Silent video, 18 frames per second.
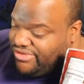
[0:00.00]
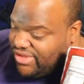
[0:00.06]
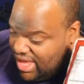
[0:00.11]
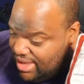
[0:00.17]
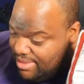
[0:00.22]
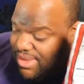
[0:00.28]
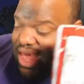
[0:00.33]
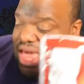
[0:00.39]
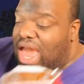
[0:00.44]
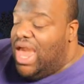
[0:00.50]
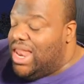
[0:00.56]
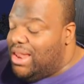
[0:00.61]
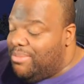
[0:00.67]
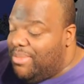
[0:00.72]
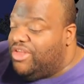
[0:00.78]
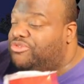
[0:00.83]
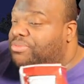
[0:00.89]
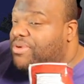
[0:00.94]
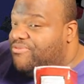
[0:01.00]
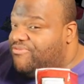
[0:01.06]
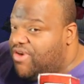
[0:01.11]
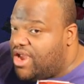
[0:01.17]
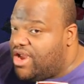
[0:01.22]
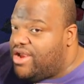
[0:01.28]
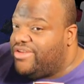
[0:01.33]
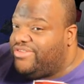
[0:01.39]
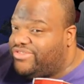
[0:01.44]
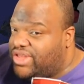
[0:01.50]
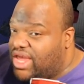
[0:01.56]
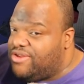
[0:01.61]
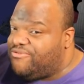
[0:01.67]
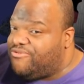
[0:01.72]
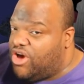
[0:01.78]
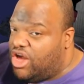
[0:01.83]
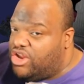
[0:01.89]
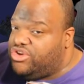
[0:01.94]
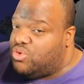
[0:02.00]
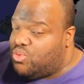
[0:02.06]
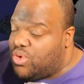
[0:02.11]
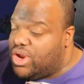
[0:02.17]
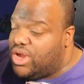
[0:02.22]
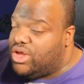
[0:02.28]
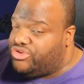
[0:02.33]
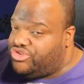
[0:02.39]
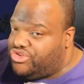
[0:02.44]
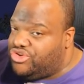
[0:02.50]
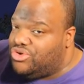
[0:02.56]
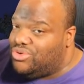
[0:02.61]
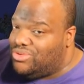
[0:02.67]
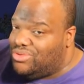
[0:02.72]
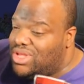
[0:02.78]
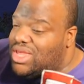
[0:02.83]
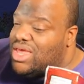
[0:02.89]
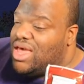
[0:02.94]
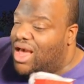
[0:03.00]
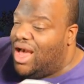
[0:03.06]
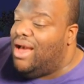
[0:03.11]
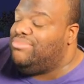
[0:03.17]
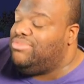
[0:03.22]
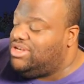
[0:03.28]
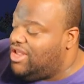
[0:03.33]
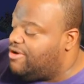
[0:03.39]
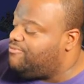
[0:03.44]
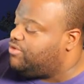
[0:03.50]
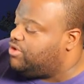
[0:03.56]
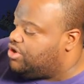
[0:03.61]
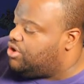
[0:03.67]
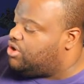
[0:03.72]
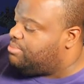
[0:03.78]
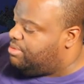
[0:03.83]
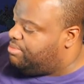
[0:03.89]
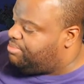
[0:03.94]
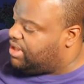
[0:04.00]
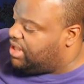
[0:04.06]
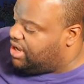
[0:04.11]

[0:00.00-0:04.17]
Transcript: this game. And it makes me very excited for Underrail 2. I'm definitely going to be